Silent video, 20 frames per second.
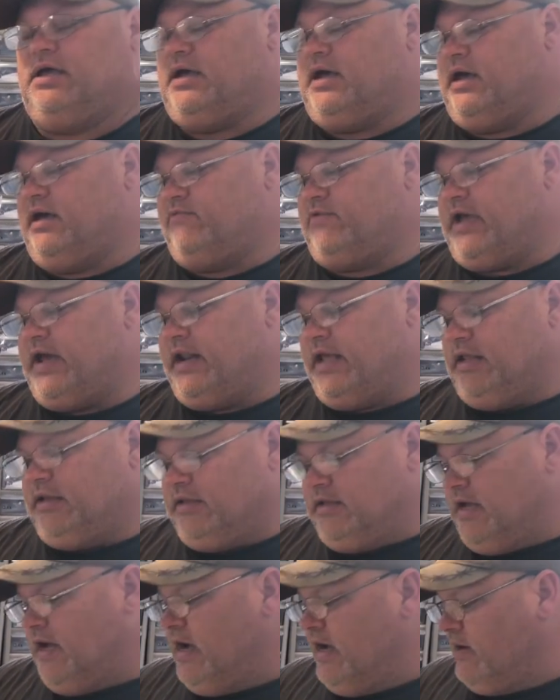I've got a
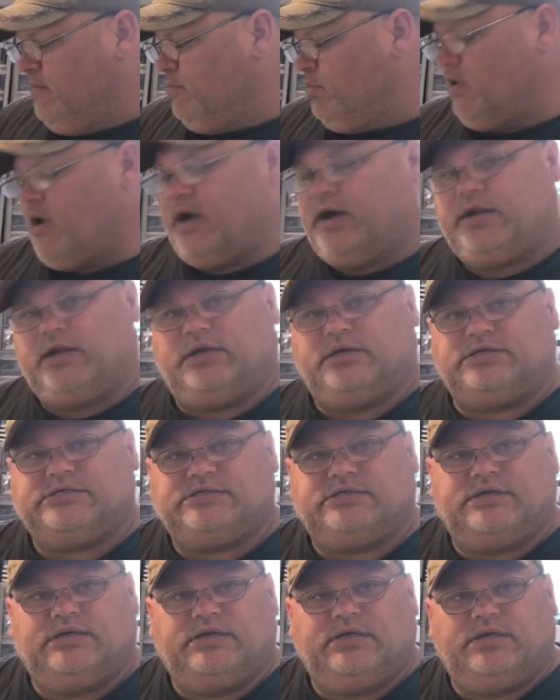lot of
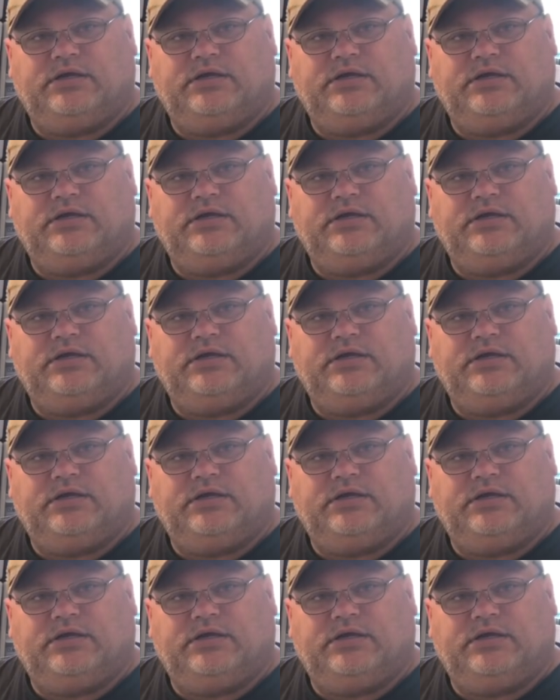products,